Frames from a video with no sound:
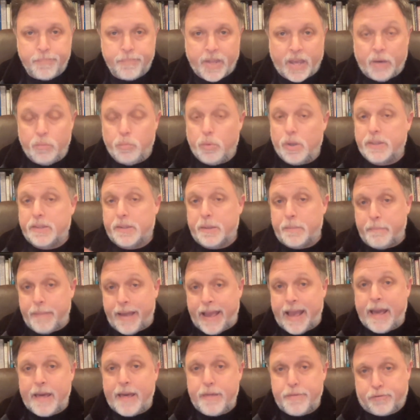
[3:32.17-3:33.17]
And what the
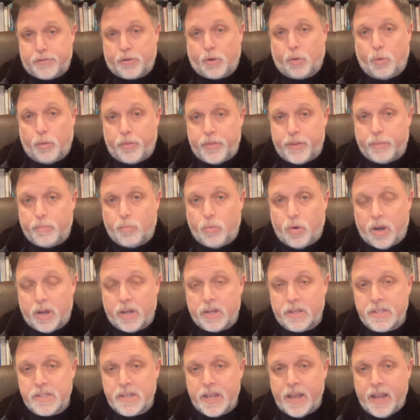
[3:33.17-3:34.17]
math told them
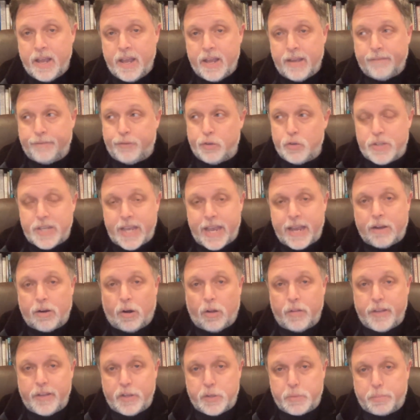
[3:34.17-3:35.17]
was you take
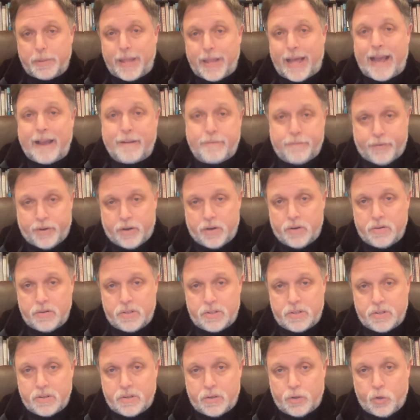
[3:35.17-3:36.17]
all these black
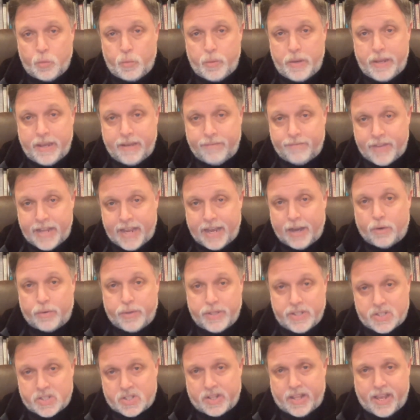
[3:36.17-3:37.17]
folks who we have now
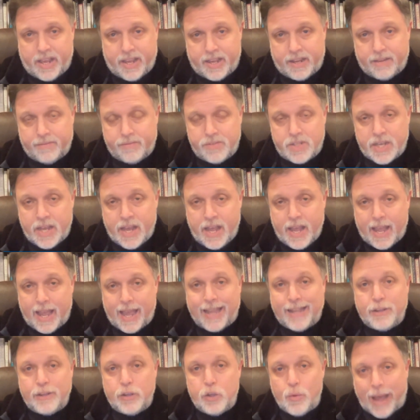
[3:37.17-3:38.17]
enslaved,
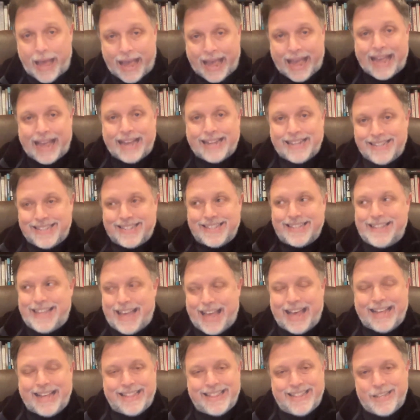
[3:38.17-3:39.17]
and you add to
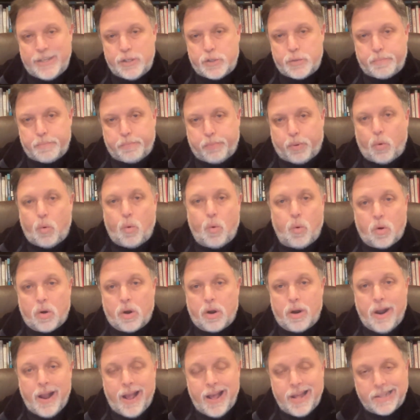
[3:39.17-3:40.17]
that these
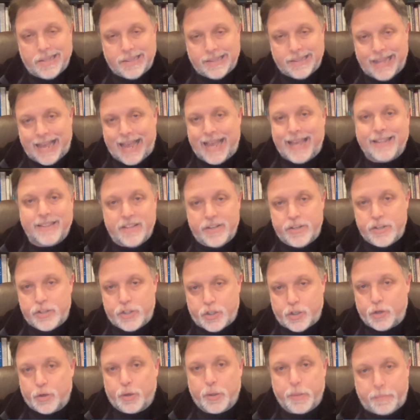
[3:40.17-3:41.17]
poor, landless
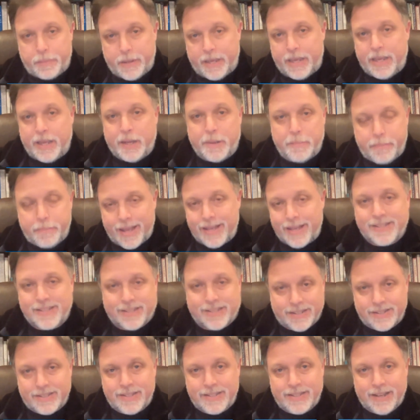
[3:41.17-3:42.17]
European
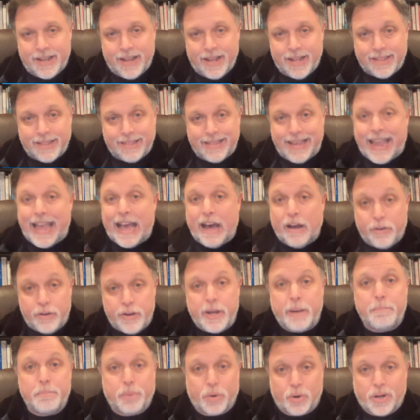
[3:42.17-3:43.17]
peasants they
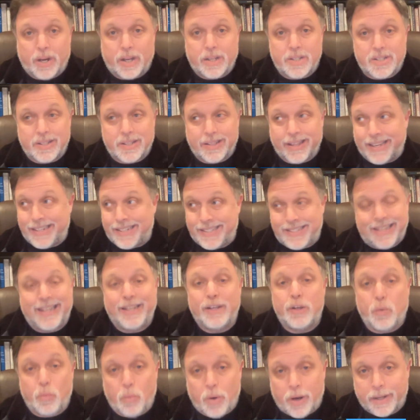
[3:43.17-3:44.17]
outnumber us like 10
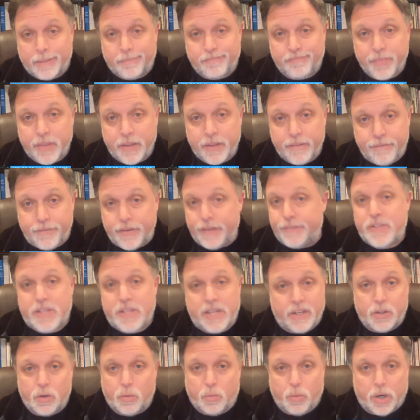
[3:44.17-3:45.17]
to 1,
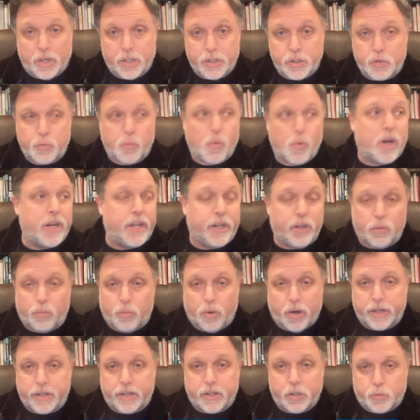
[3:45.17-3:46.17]
15 to 1, 20 to
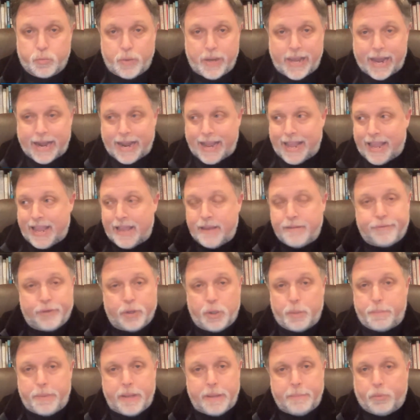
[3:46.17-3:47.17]
1, because we got a handful
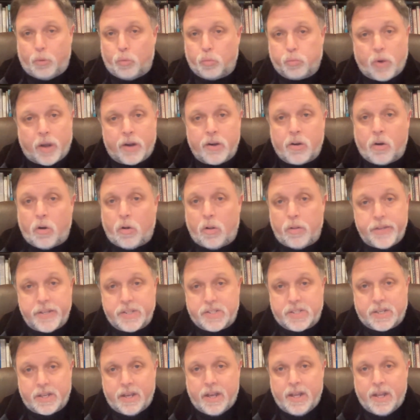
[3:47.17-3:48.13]
of people run all this